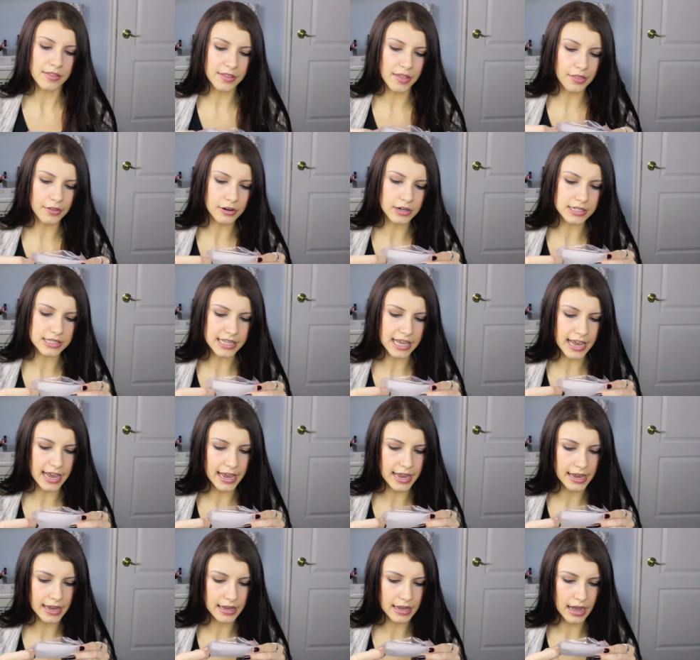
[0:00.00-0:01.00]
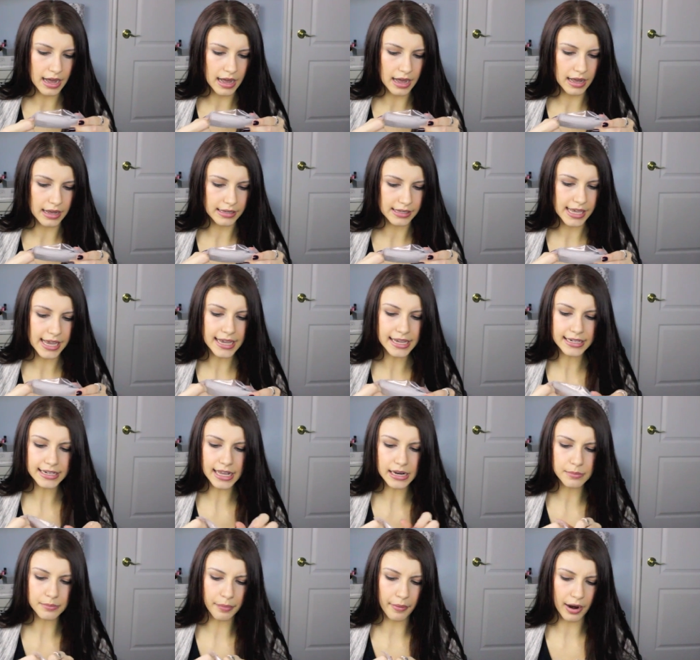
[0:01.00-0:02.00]
And then there is a uh,
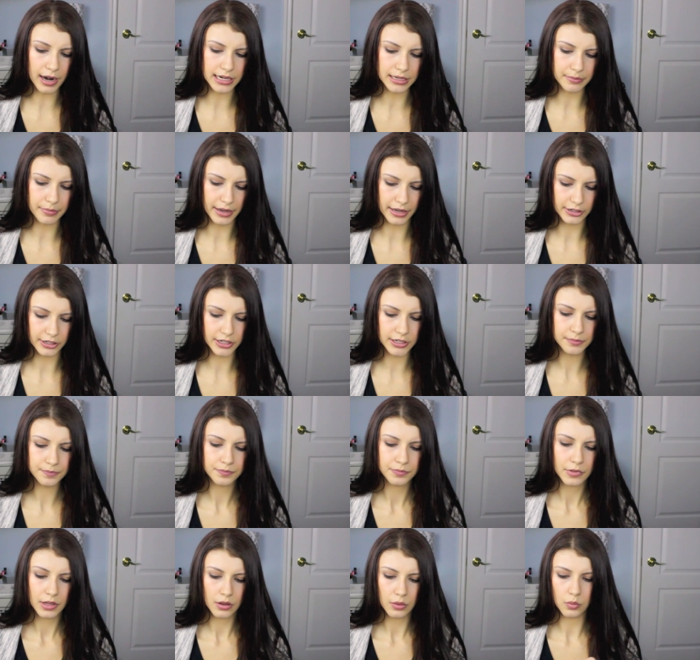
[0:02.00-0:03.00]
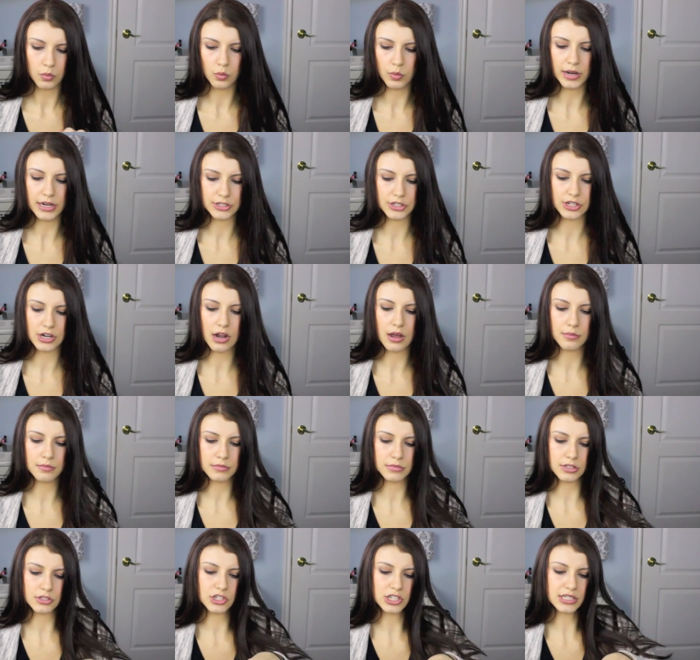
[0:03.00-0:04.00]
K&N Body Butter, which
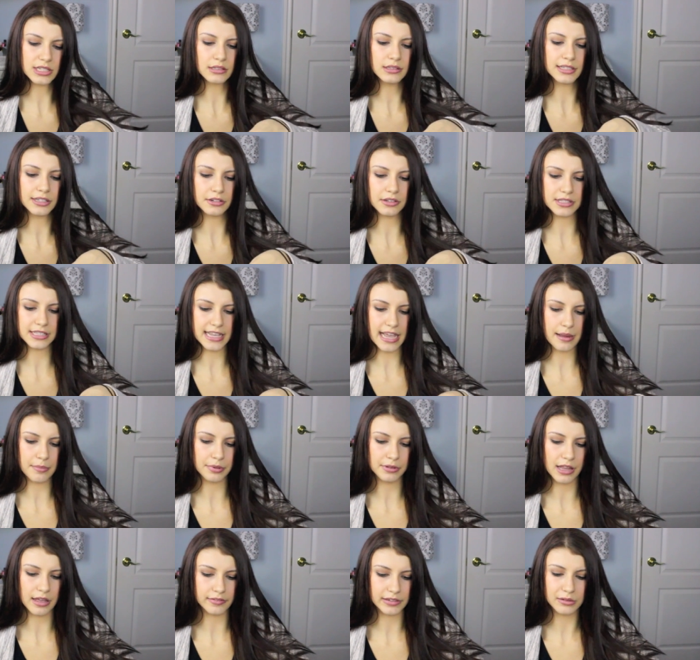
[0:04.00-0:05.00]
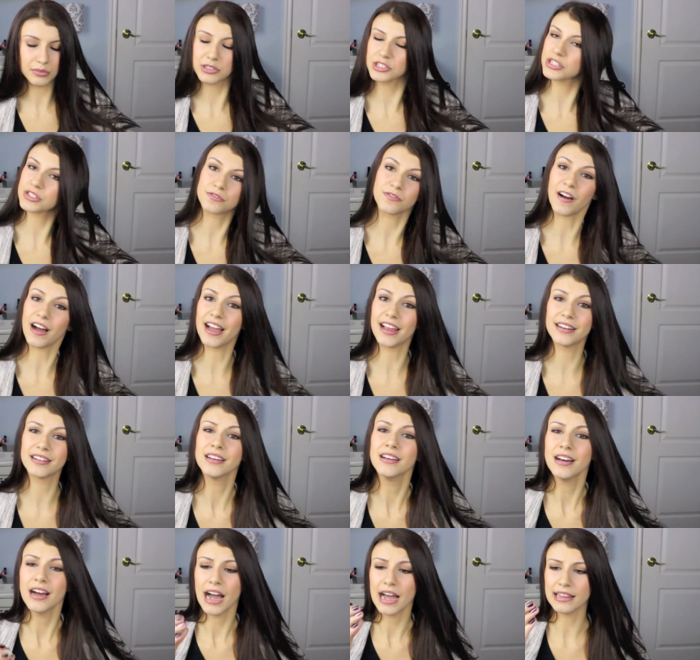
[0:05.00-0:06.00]
comes just a little sample of it, which is
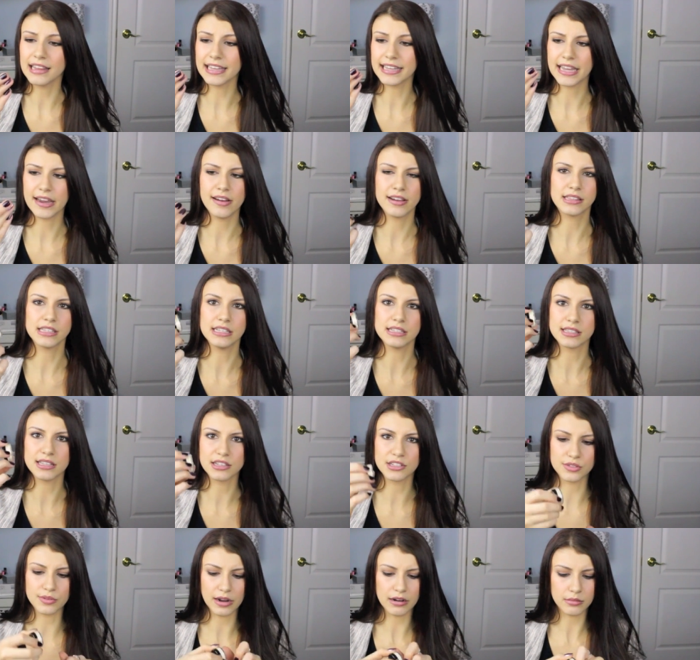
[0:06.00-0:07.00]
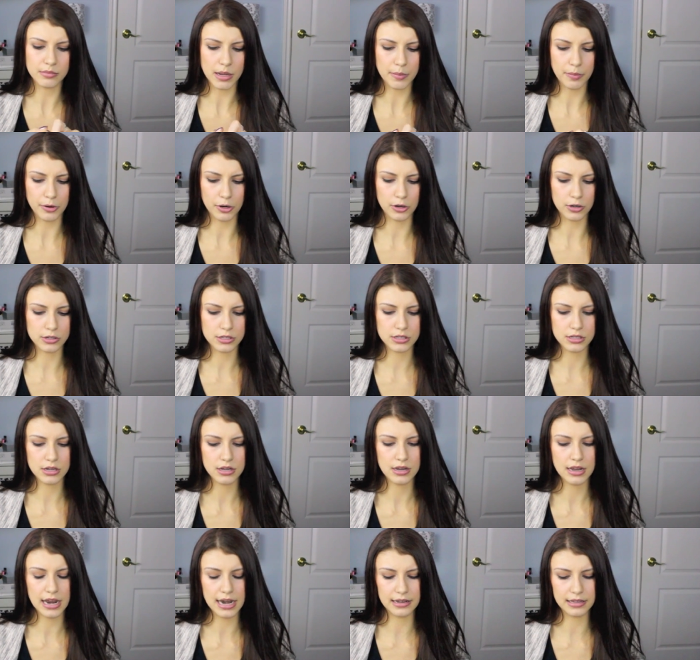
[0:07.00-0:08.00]
fine. I like carrying these things around in my purse,
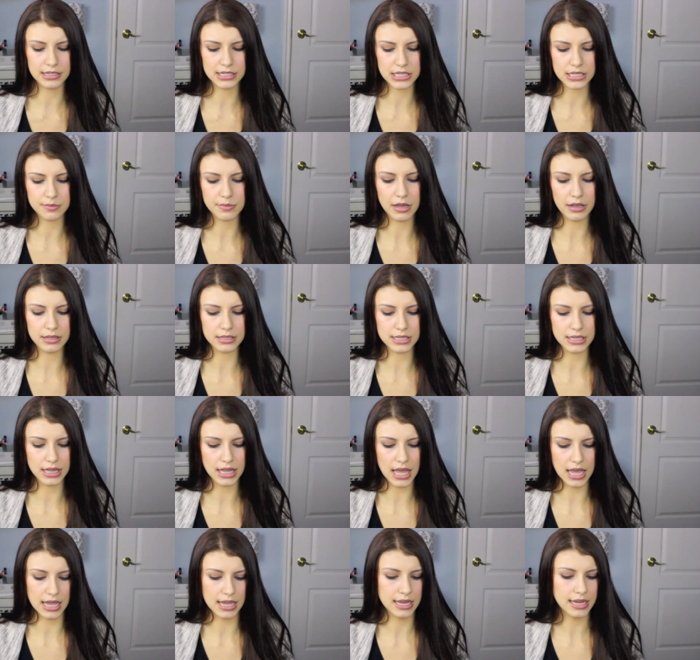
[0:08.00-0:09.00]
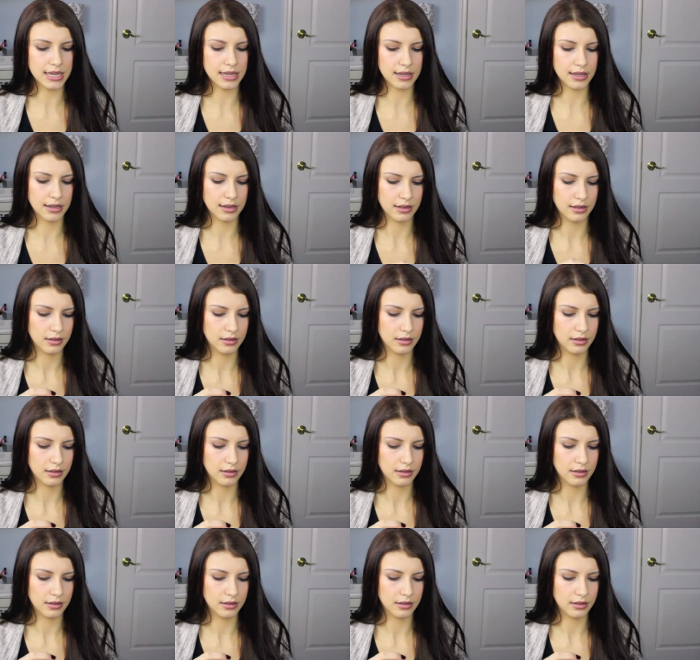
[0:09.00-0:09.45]
and this smells like